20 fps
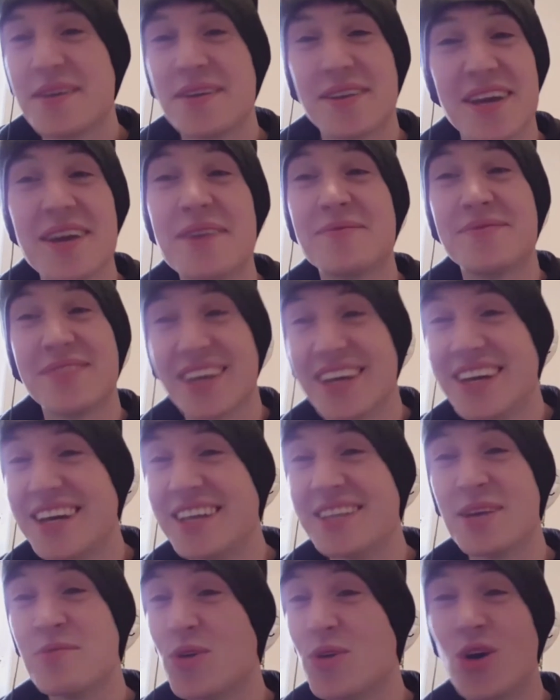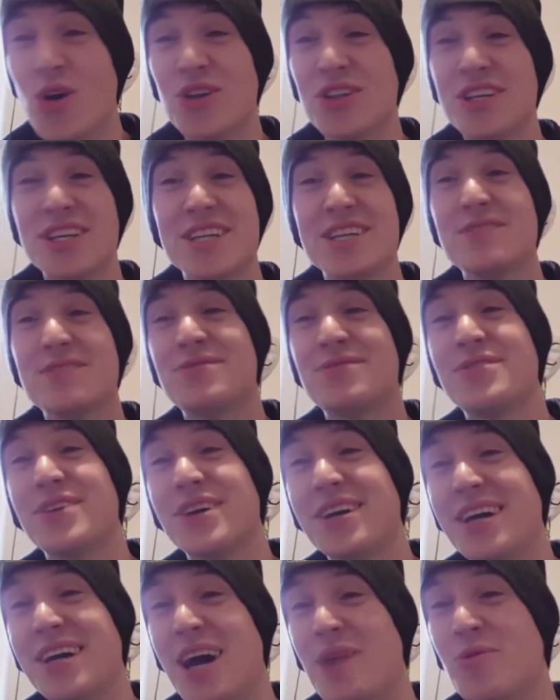Yep. And then we'll all leave.
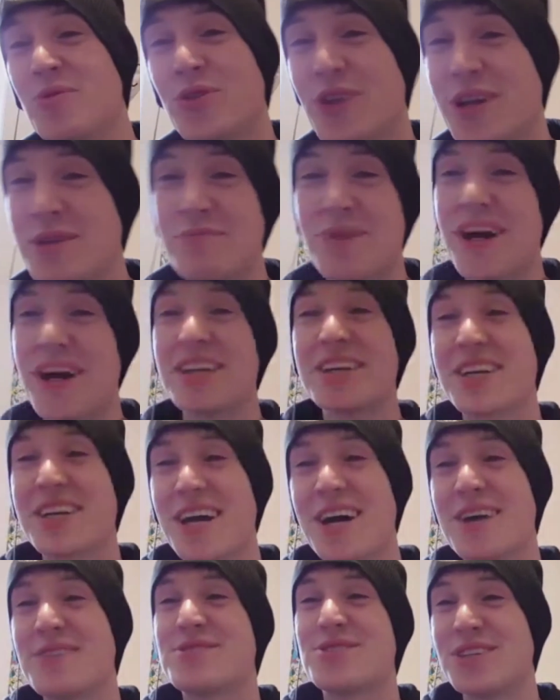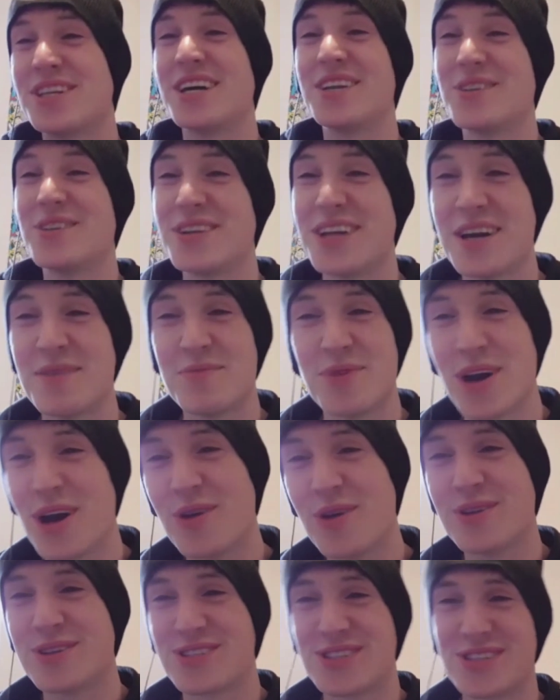And we'll write paragraphs on the internet about how
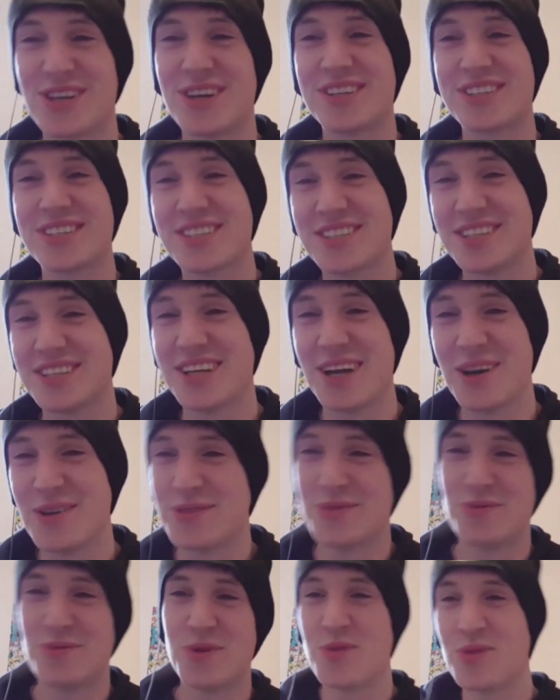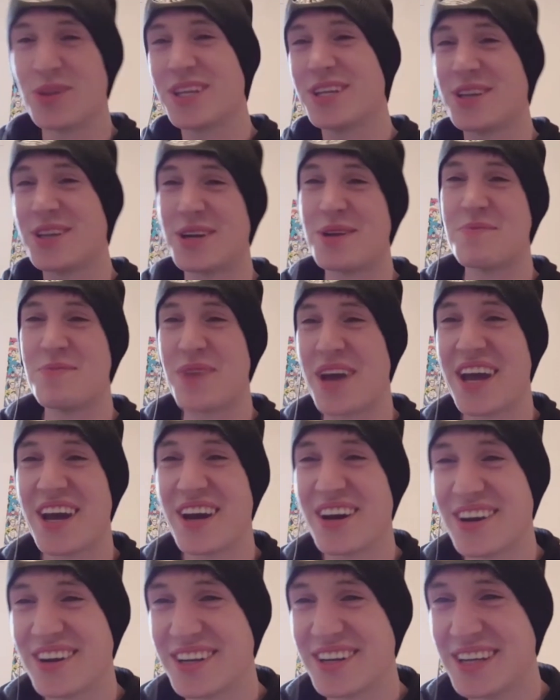it sucked and how we would have done it
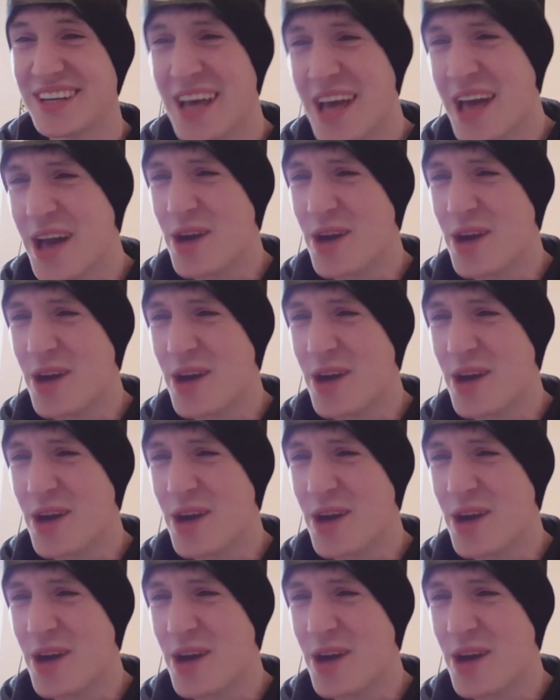better and